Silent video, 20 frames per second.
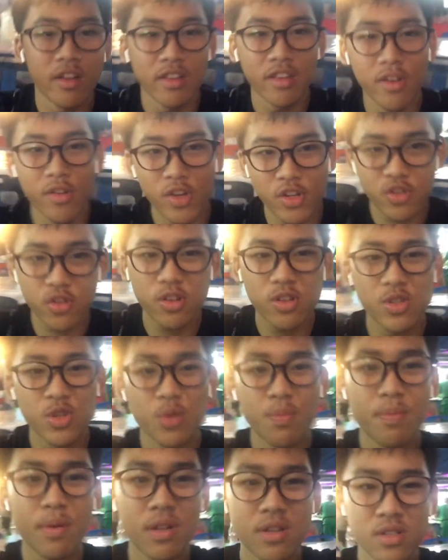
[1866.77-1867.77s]
the restaurant is
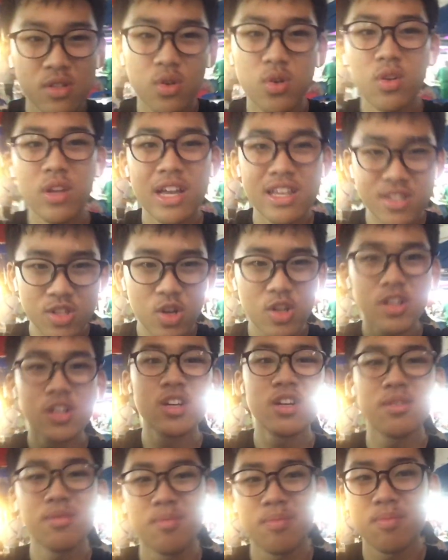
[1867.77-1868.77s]
open, so let's
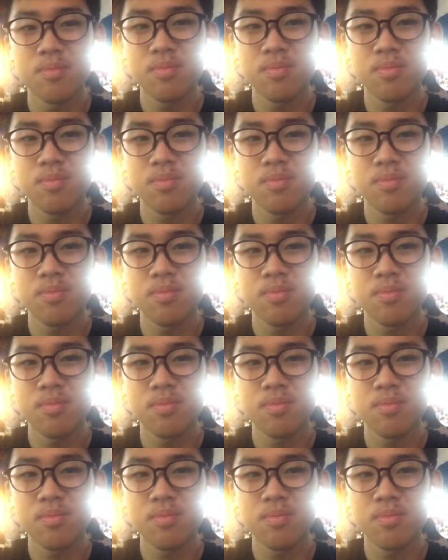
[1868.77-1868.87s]
order.